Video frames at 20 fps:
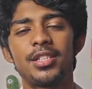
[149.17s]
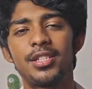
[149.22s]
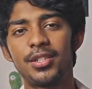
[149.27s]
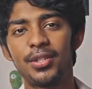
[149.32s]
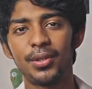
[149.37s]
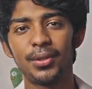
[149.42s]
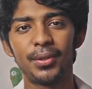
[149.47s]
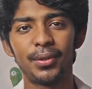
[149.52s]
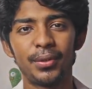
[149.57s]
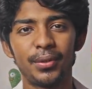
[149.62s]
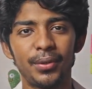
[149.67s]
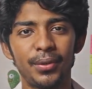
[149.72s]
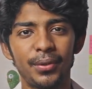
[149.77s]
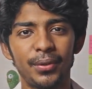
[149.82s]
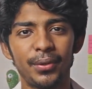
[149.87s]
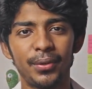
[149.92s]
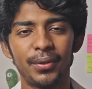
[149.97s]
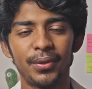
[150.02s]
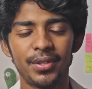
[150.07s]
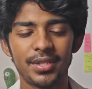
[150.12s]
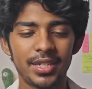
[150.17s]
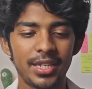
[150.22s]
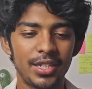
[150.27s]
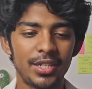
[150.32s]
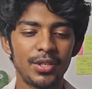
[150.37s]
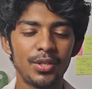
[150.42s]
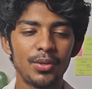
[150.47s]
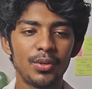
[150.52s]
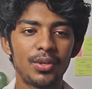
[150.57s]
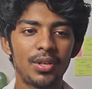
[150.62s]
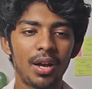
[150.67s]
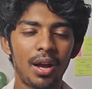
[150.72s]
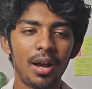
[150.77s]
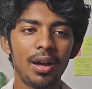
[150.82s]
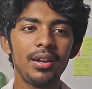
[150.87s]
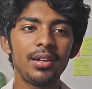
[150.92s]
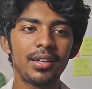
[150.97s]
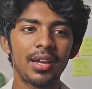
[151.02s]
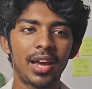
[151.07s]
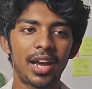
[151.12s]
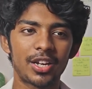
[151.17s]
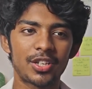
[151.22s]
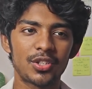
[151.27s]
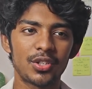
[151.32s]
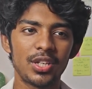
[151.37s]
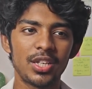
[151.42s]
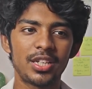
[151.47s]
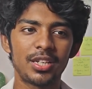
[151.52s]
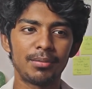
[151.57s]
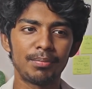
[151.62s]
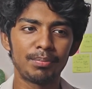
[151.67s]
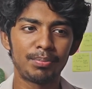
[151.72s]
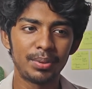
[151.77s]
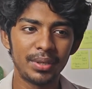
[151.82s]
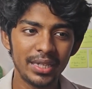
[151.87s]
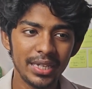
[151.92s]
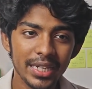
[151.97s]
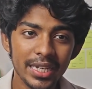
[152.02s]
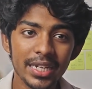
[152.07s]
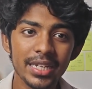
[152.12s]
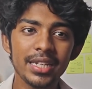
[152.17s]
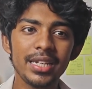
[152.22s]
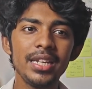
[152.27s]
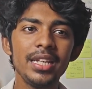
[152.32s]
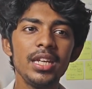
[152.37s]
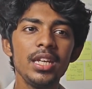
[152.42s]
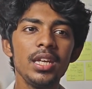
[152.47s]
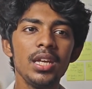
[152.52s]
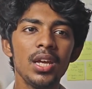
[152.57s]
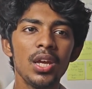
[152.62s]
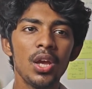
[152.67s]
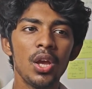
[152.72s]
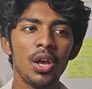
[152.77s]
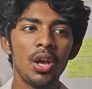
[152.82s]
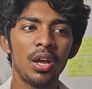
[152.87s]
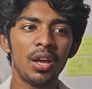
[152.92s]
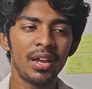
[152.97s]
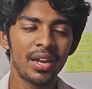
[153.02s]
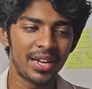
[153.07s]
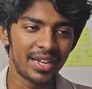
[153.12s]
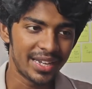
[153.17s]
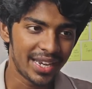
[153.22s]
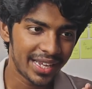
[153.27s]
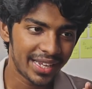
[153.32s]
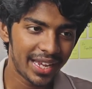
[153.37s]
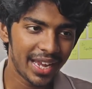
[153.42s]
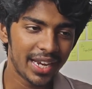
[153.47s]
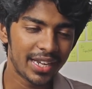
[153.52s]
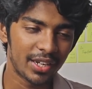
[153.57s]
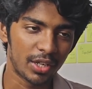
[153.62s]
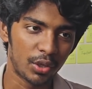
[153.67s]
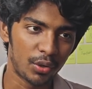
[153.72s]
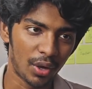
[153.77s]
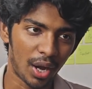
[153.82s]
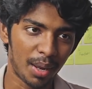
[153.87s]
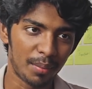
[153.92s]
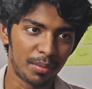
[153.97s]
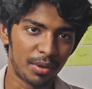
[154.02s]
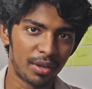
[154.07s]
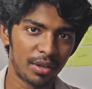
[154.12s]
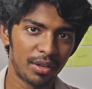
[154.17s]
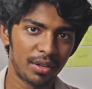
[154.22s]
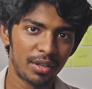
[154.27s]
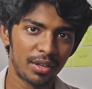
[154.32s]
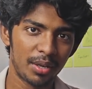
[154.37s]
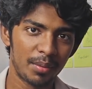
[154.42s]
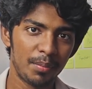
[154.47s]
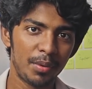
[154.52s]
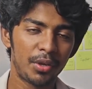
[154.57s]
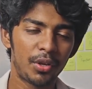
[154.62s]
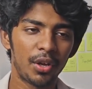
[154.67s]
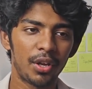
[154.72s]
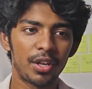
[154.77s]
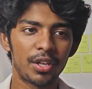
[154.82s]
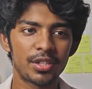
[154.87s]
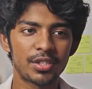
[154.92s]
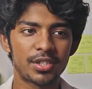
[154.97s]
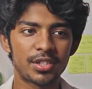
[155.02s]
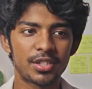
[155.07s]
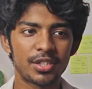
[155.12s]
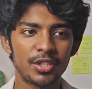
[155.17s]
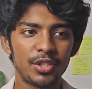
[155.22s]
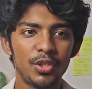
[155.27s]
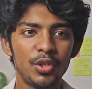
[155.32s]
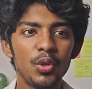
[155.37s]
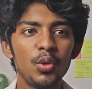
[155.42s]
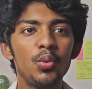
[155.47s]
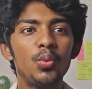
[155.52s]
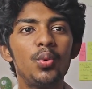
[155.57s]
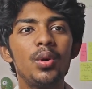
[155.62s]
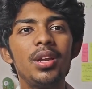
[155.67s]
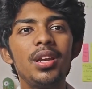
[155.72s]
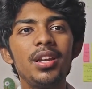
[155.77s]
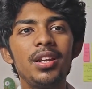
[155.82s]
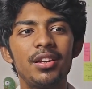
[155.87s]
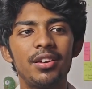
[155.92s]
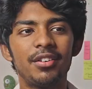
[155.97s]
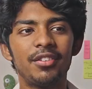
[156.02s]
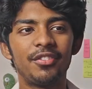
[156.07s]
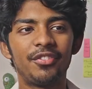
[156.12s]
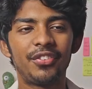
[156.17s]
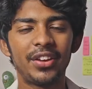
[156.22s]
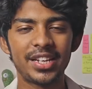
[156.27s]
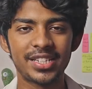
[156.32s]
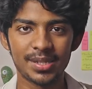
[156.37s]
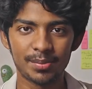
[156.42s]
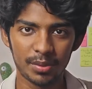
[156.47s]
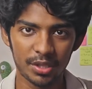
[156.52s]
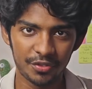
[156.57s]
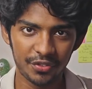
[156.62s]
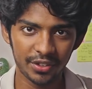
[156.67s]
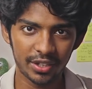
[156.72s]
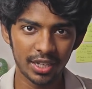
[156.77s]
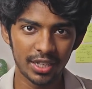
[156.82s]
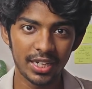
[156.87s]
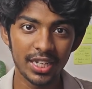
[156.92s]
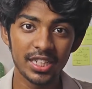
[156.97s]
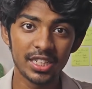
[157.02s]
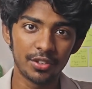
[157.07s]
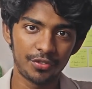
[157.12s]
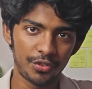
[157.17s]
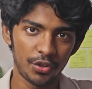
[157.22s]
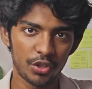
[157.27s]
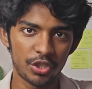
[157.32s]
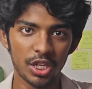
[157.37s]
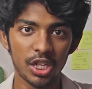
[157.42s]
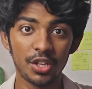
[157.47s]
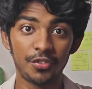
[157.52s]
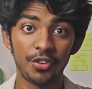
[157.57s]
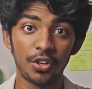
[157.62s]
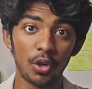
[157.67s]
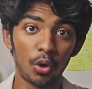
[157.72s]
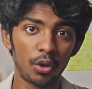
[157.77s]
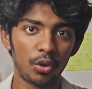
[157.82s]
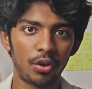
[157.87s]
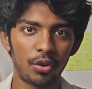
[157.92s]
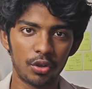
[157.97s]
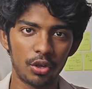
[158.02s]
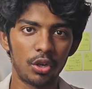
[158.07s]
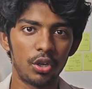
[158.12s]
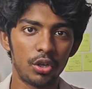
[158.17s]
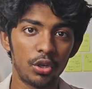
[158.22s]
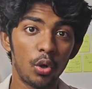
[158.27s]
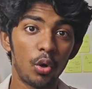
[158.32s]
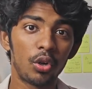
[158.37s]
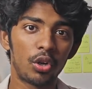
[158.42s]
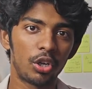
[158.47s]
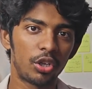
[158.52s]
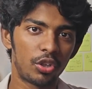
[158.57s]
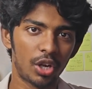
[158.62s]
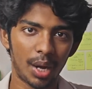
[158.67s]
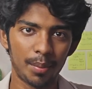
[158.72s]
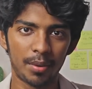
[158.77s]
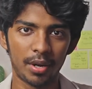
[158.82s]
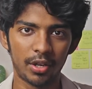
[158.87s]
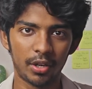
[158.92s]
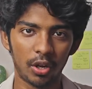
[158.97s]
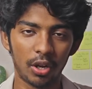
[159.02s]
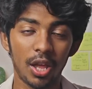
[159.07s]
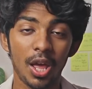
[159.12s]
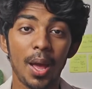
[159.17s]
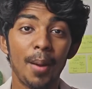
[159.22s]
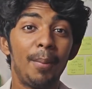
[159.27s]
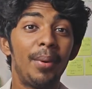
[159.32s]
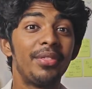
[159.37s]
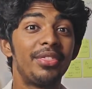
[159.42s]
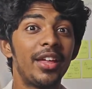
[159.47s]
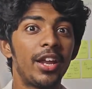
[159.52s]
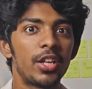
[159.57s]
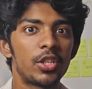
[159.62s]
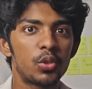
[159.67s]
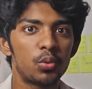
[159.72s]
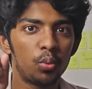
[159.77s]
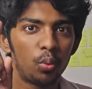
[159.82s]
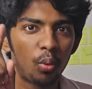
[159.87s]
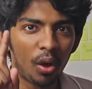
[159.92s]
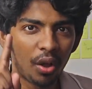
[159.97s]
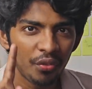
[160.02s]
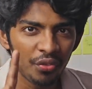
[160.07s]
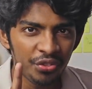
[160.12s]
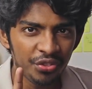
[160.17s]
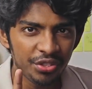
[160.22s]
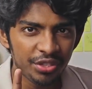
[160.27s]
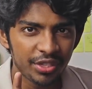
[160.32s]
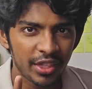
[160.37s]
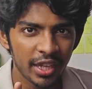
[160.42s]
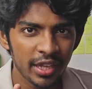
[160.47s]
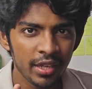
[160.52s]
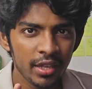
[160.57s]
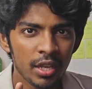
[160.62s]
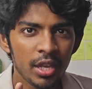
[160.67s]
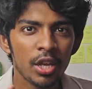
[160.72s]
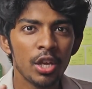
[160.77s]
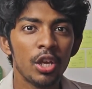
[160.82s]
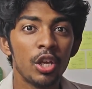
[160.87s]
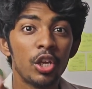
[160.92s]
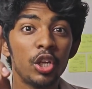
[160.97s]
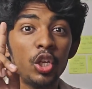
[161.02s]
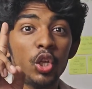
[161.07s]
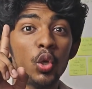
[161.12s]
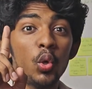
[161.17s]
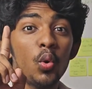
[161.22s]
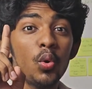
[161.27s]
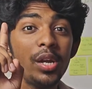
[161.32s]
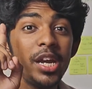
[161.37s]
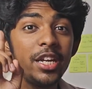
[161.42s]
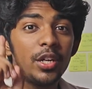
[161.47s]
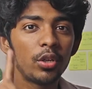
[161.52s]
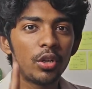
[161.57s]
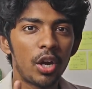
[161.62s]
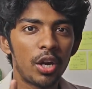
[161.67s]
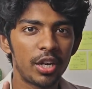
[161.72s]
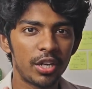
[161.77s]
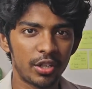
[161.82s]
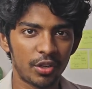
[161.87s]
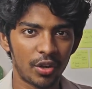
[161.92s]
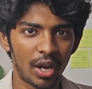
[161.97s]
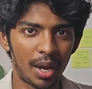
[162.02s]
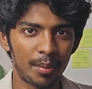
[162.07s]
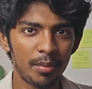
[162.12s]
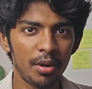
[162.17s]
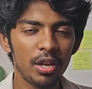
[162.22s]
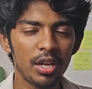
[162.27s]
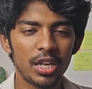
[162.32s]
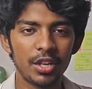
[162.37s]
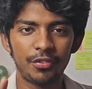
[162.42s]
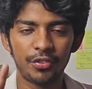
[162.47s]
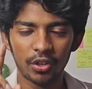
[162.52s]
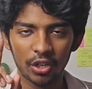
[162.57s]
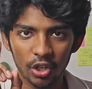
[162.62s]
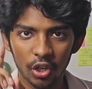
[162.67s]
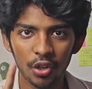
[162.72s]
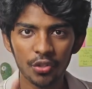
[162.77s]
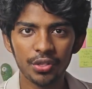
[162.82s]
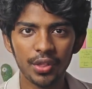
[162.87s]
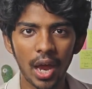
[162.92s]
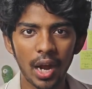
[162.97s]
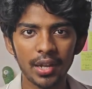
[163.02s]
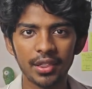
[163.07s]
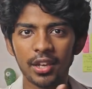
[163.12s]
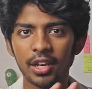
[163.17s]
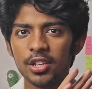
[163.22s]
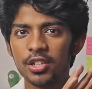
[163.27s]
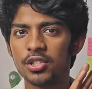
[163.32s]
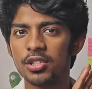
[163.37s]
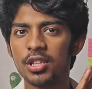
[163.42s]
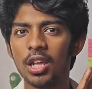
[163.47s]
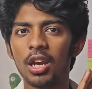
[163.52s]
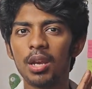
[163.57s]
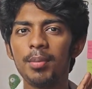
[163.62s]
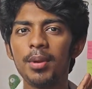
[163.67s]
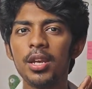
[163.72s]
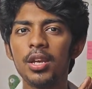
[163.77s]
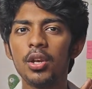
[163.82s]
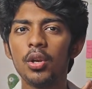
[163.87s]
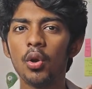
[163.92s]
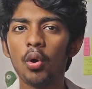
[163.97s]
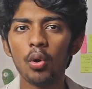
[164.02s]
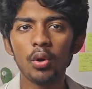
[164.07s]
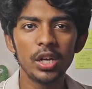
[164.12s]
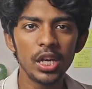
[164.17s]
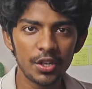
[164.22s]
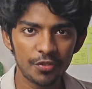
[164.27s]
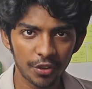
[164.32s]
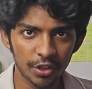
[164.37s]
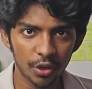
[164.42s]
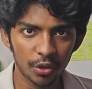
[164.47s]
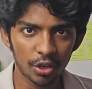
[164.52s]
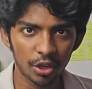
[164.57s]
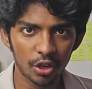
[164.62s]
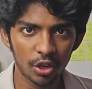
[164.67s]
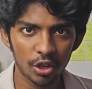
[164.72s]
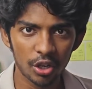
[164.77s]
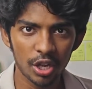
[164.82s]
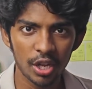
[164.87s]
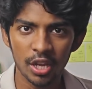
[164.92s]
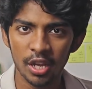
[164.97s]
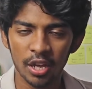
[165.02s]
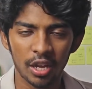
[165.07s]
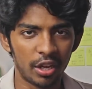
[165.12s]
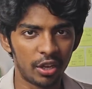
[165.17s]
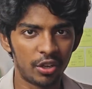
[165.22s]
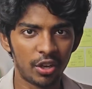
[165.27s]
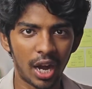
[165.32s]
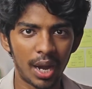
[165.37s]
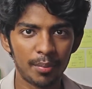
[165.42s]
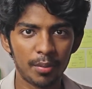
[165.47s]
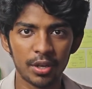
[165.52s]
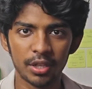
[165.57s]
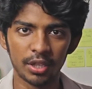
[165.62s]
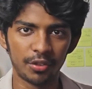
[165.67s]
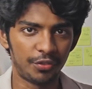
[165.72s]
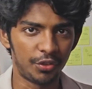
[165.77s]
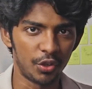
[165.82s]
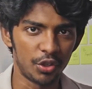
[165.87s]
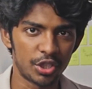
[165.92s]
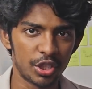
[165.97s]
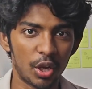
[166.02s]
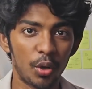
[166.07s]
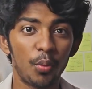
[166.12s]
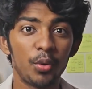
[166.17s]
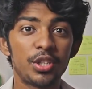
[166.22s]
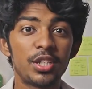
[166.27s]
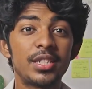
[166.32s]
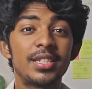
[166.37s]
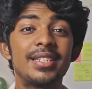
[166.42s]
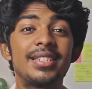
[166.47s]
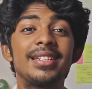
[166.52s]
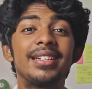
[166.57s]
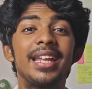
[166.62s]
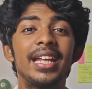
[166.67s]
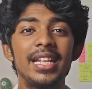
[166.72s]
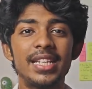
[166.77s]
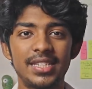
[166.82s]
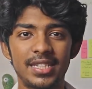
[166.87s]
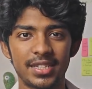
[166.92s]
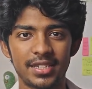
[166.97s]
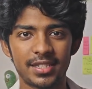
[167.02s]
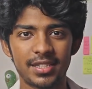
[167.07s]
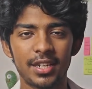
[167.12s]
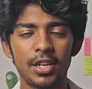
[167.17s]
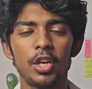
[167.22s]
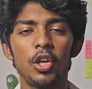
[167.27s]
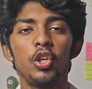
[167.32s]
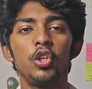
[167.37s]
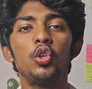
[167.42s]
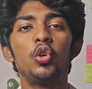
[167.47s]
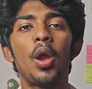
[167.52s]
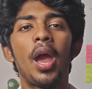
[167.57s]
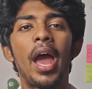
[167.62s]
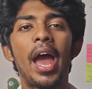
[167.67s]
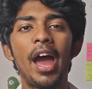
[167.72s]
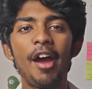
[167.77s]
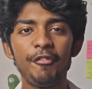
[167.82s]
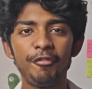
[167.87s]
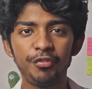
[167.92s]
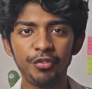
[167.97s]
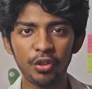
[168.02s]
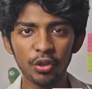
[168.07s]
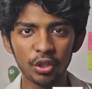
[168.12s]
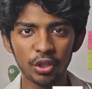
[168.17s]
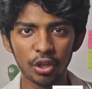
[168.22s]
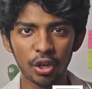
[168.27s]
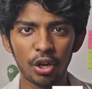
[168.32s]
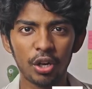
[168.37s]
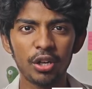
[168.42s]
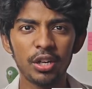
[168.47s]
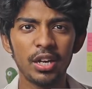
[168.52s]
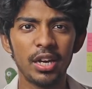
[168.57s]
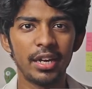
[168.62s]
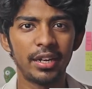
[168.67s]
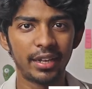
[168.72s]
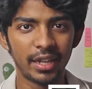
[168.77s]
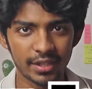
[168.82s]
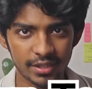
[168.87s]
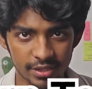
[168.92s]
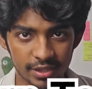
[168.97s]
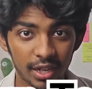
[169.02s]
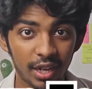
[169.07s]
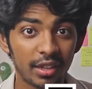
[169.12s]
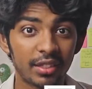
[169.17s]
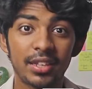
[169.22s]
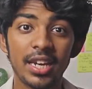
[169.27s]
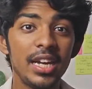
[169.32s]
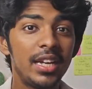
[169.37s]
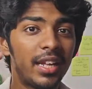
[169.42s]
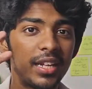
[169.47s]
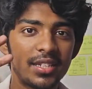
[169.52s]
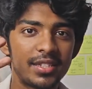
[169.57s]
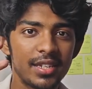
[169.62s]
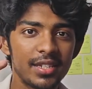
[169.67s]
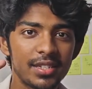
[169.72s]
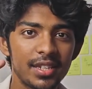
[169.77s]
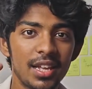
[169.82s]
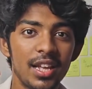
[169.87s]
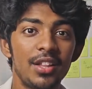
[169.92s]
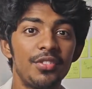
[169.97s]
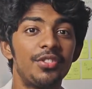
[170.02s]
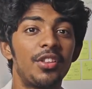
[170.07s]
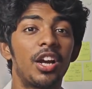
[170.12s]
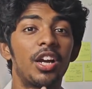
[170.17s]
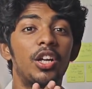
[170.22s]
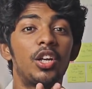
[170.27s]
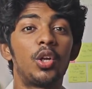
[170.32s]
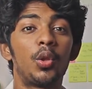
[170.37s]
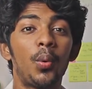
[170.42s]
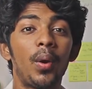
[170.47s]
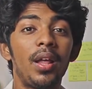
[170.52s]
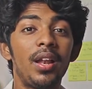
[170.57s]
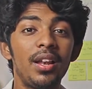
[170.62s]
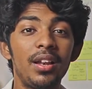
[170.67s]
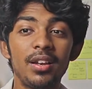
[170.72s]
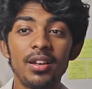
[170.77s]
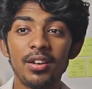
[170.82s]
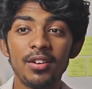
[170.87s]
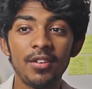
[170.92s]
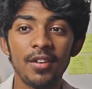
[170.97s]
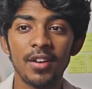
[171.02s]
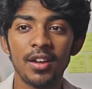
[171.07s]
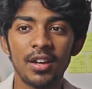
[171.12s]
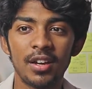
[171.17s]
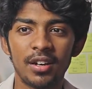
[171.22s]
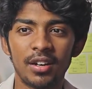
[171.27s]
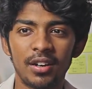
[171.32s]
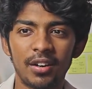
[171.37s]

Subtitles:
is to, see, you can't actually completely negate grammar, because you will face some difficulty in the future if you don't learn grammar at all. But there is one thing you need to learn in grammar. If you learn that, there will be no need for you to learn grammar in the future, which is tenses. You have to learn tenses. There are 3 tenses. There are 12